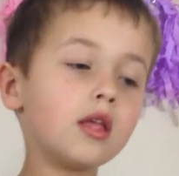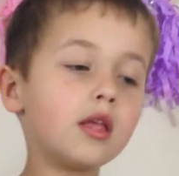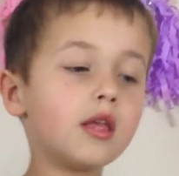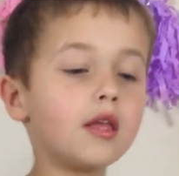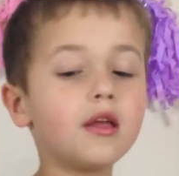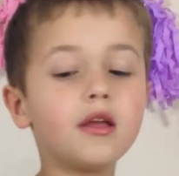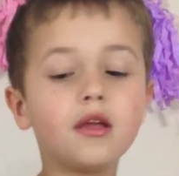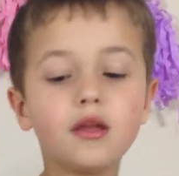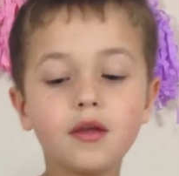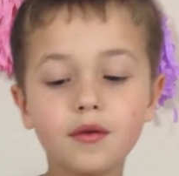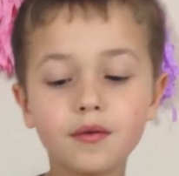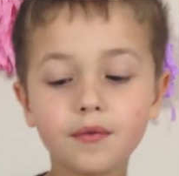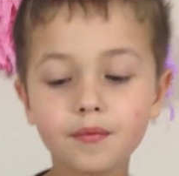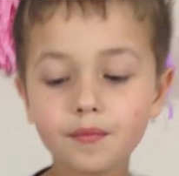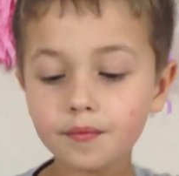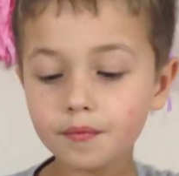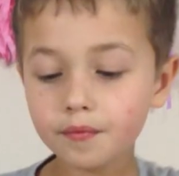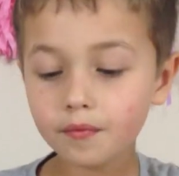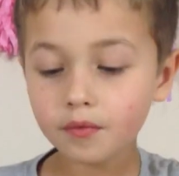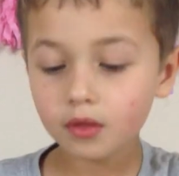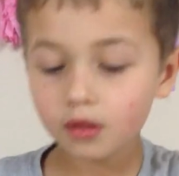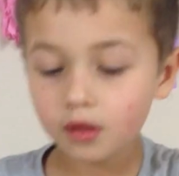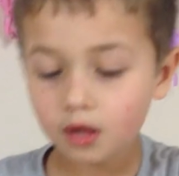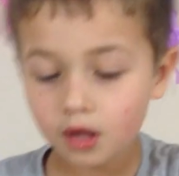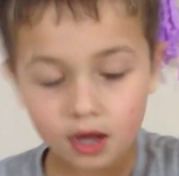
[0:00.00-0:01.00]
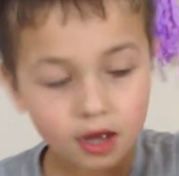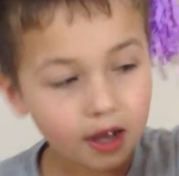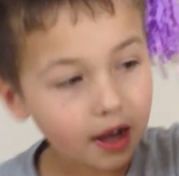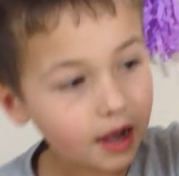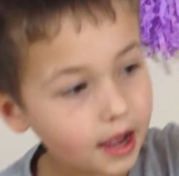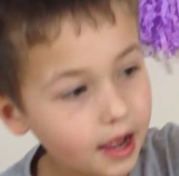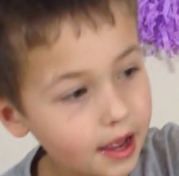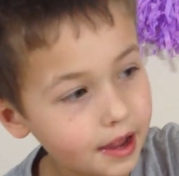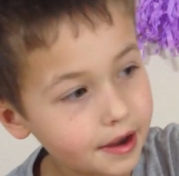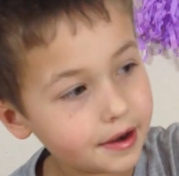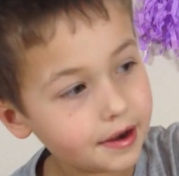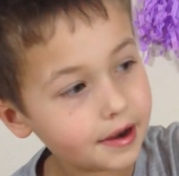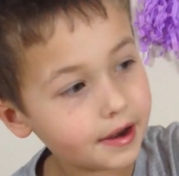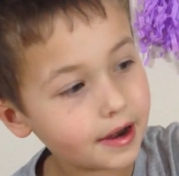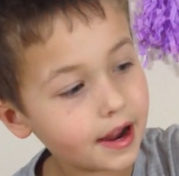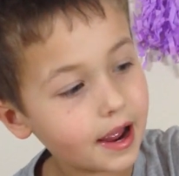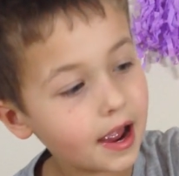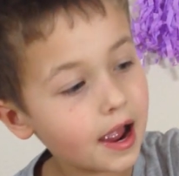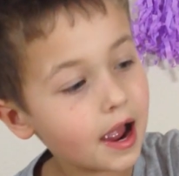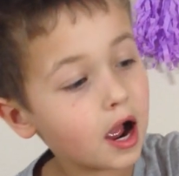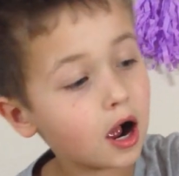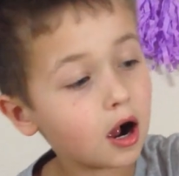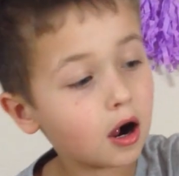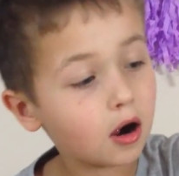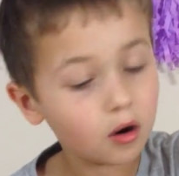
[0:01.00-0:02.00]
The collector's guide. And
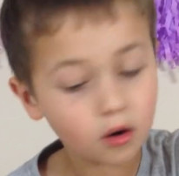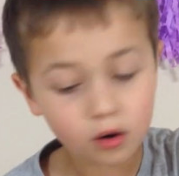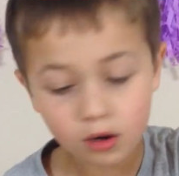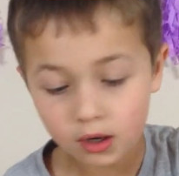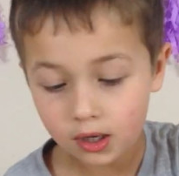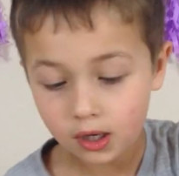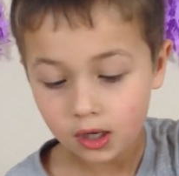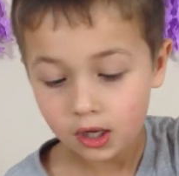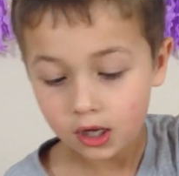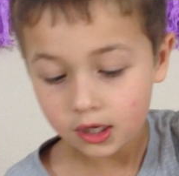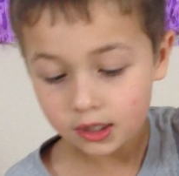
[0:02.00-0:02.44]
now,